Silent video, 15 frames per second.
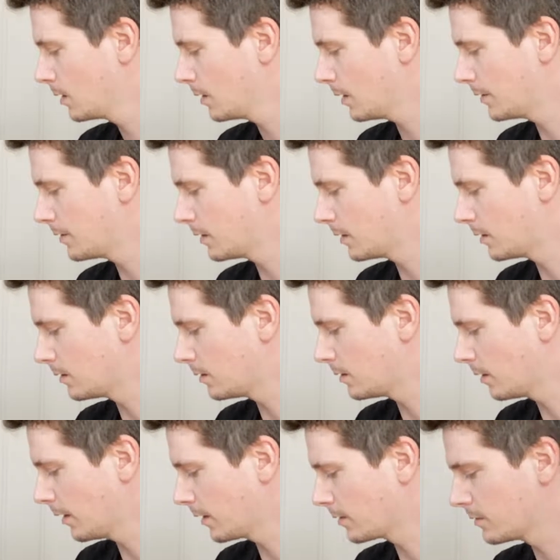
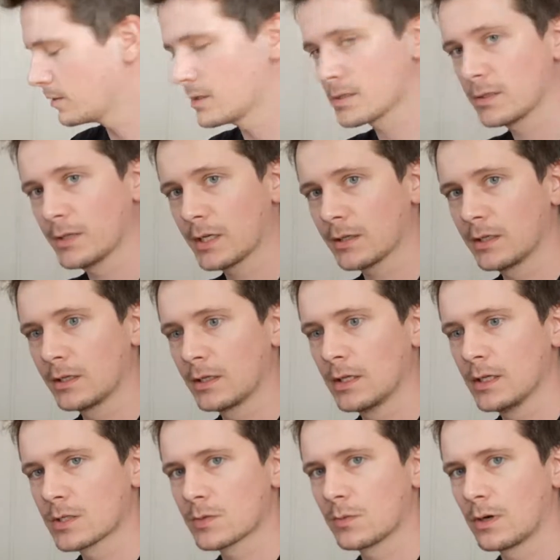like disconnecting
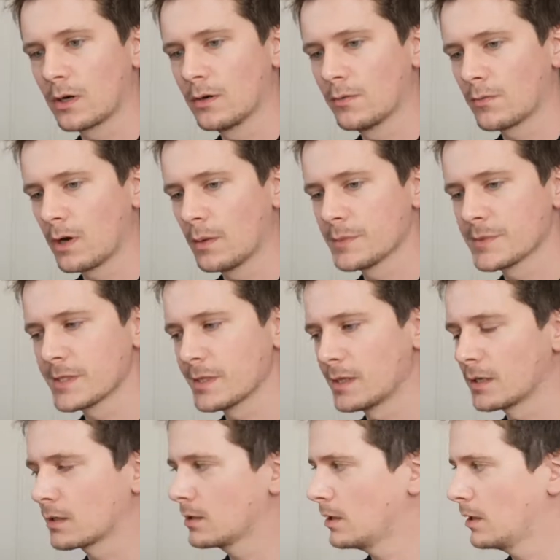each RAM
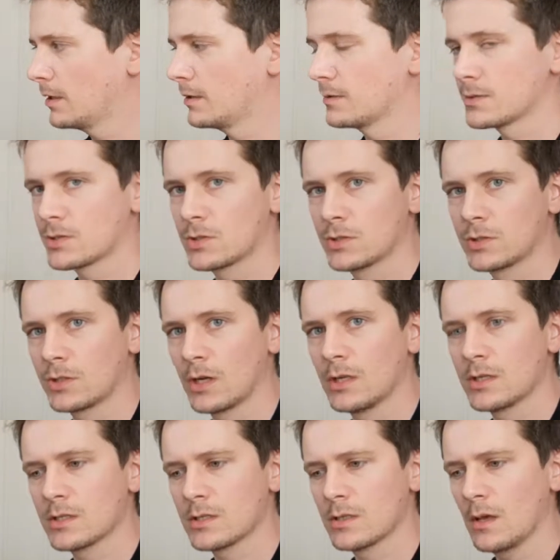stick. I
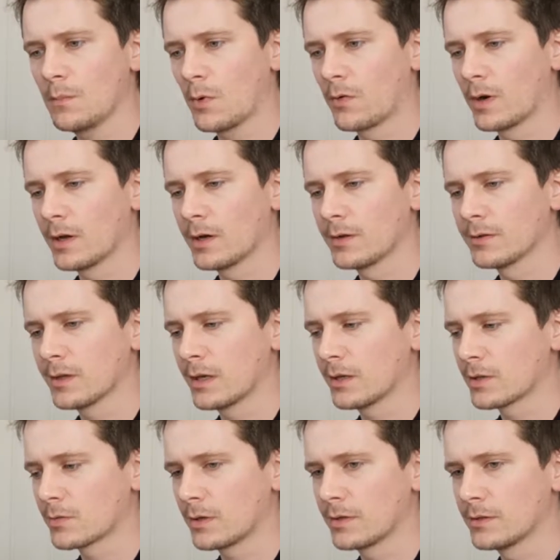changed them around. I
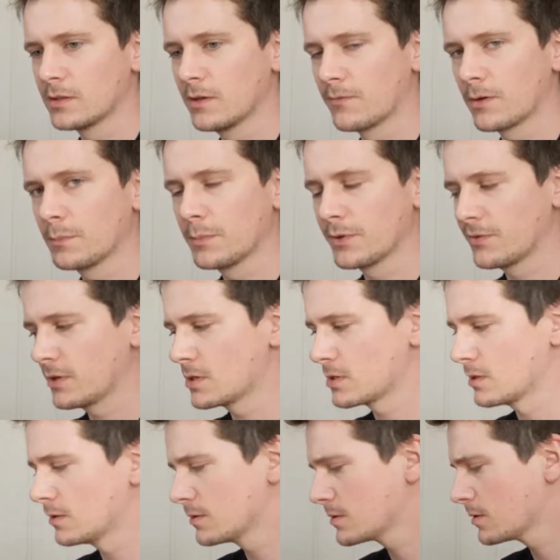tried different
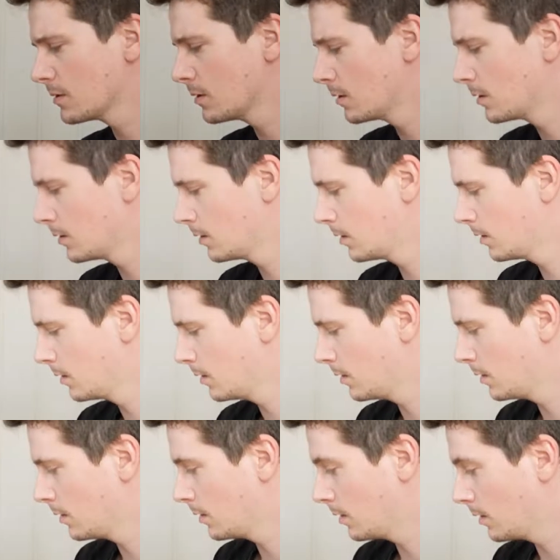positions.
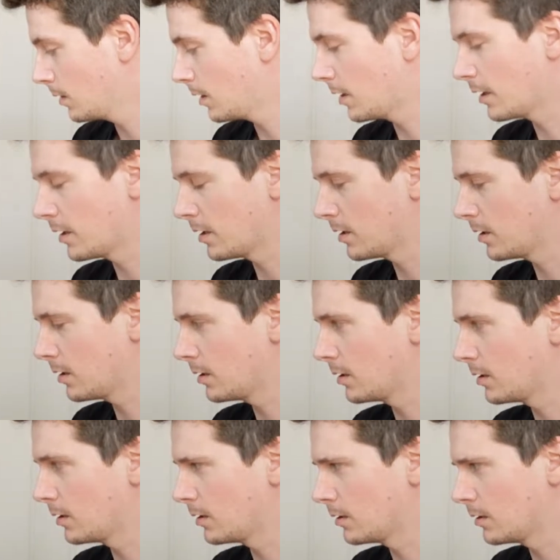
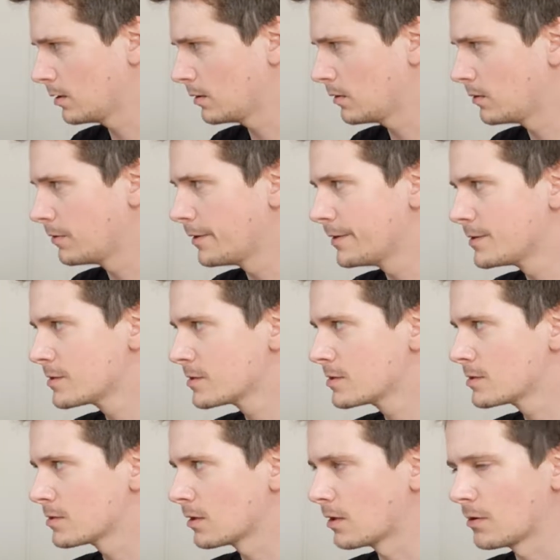I did
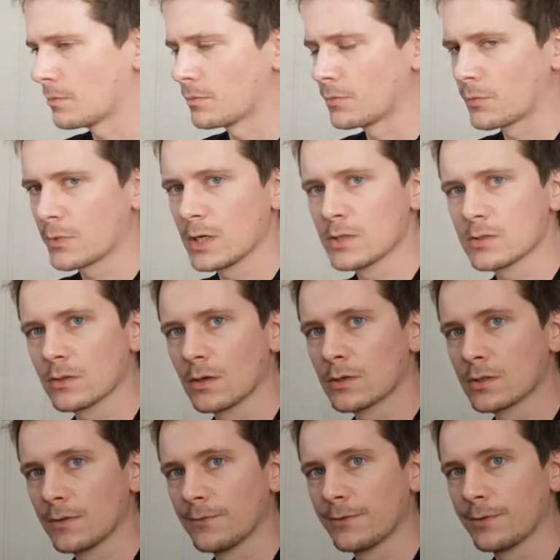some
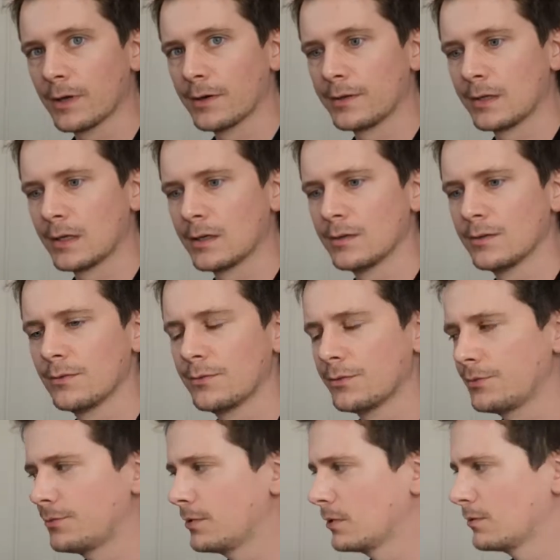research and found
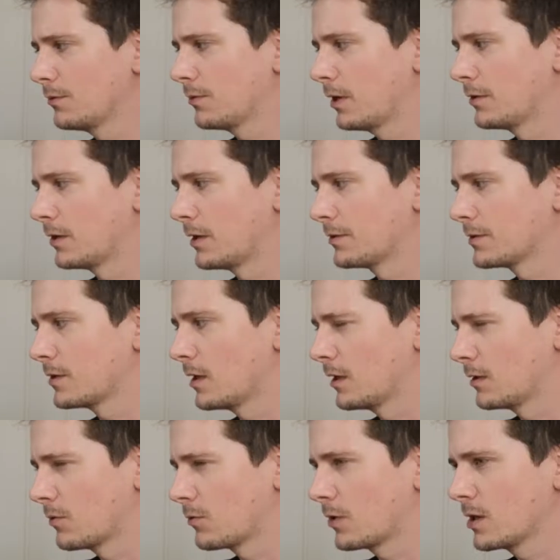out
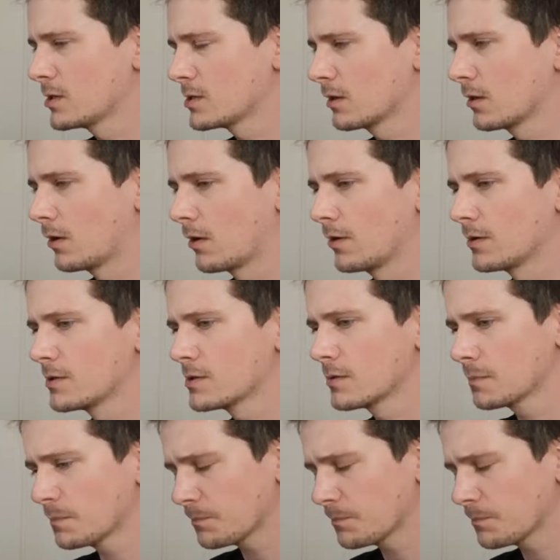that racing cards